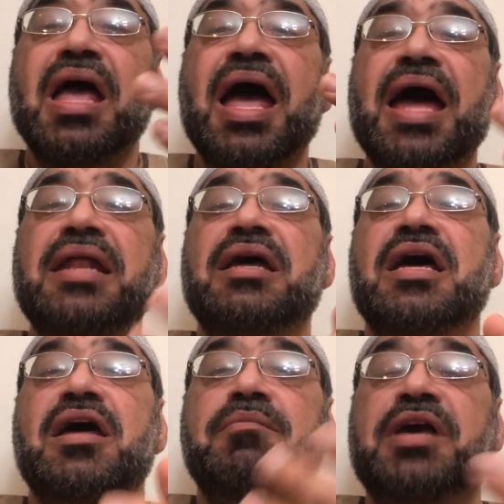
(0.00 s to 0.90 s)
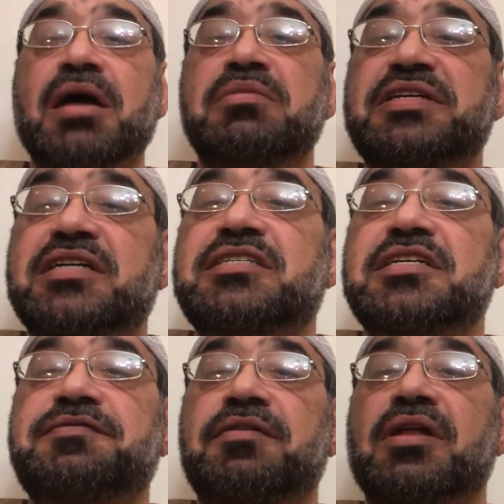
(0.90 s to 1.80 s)
and become
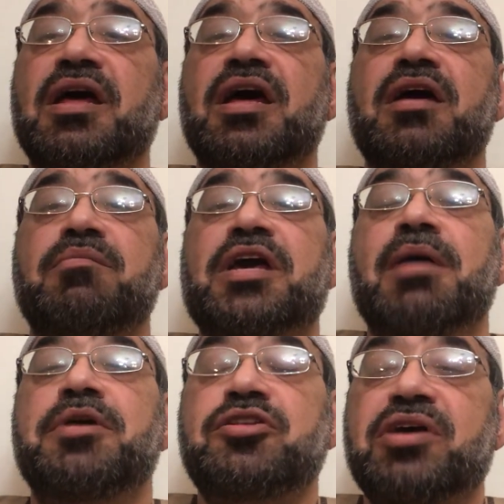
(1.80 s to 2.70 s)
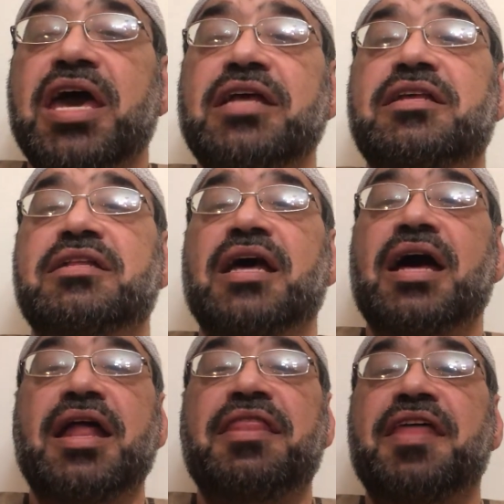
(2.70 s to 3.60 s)
successful, become educated,
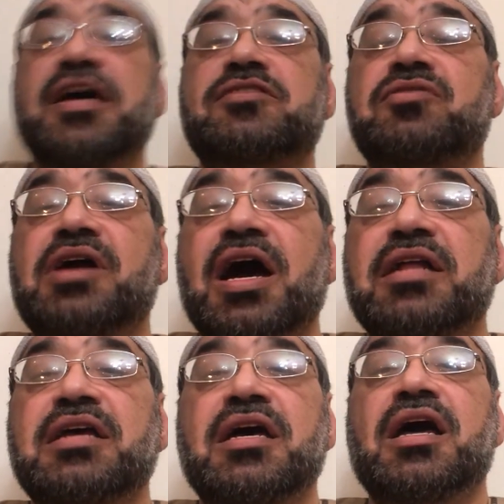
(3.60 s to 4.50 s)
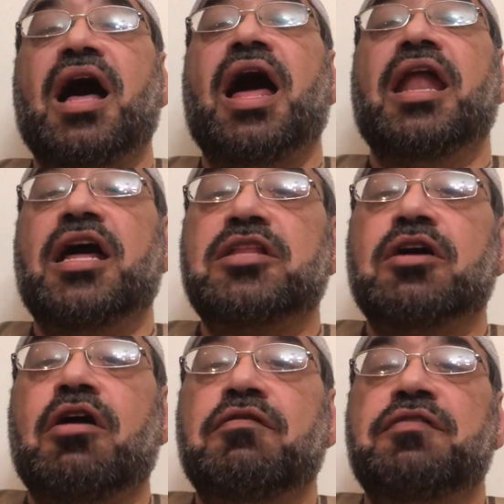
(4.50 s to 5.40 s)
and thanks to God, a lot
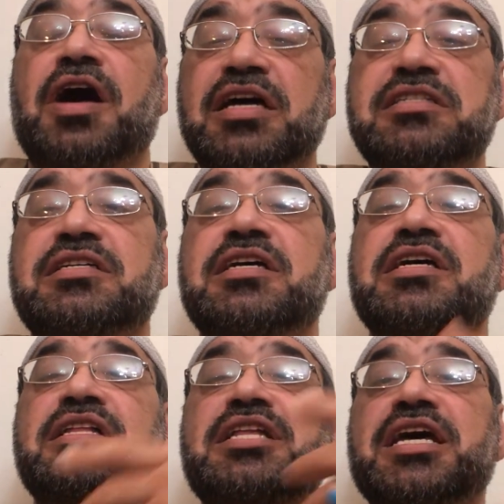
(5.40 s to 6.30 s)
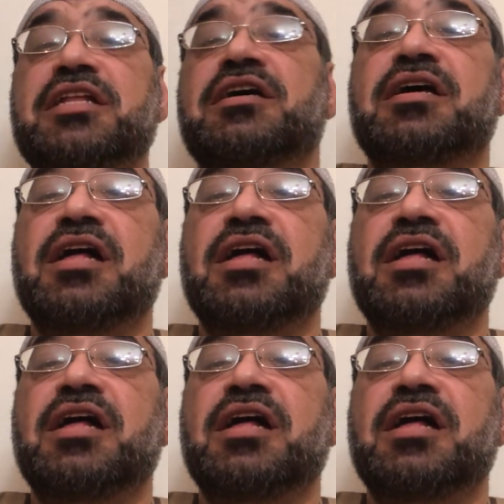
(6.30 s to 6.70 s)
of us did.